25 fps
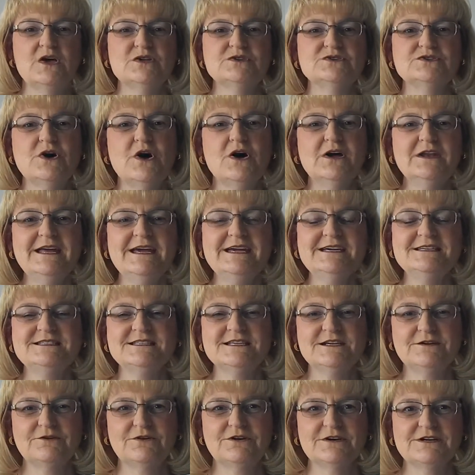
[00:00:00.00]
Taught
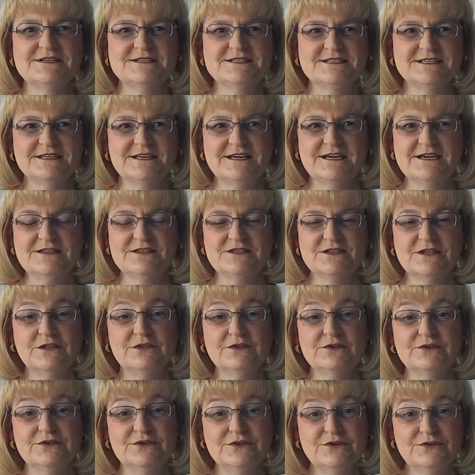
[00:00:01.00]
asynchronously,
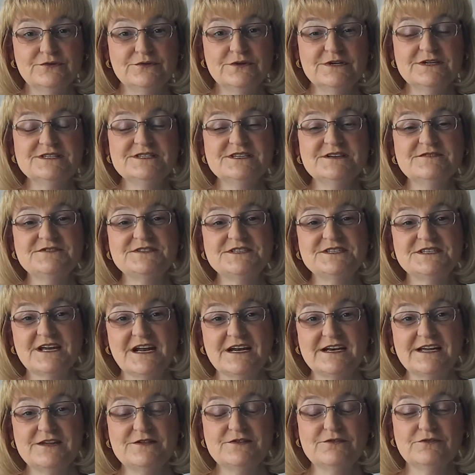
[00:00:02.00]
the units of
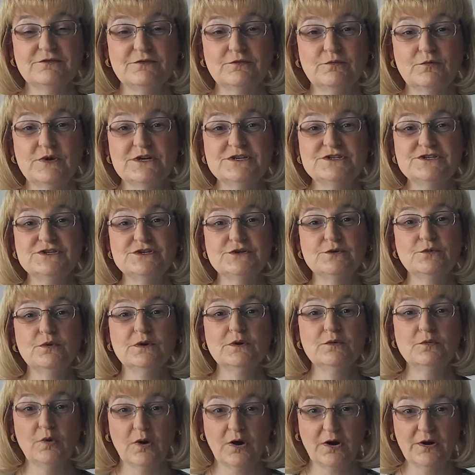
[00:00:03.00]
study through which you
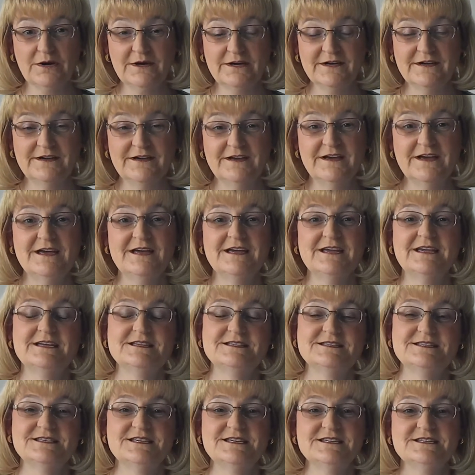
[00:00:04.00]
will work
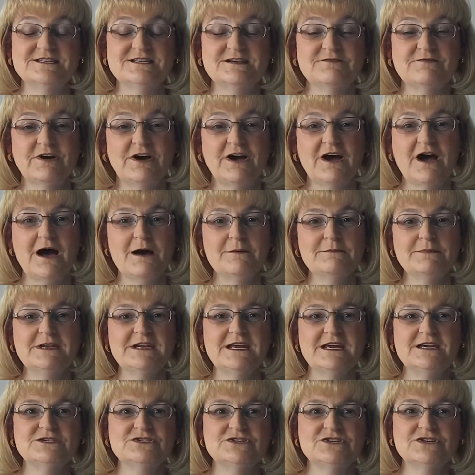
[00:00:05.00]
consist of a
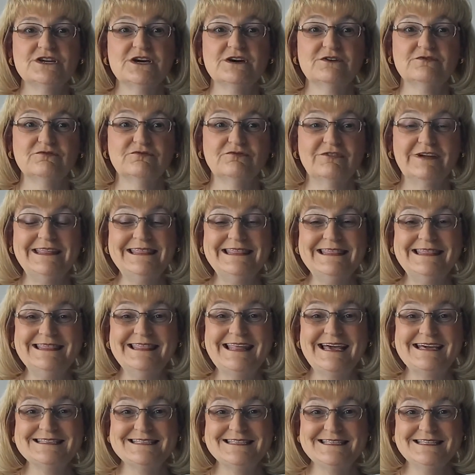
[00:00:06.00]
combination of written
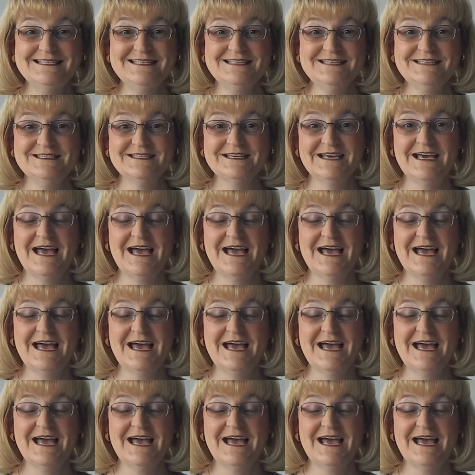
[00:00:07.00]
lessons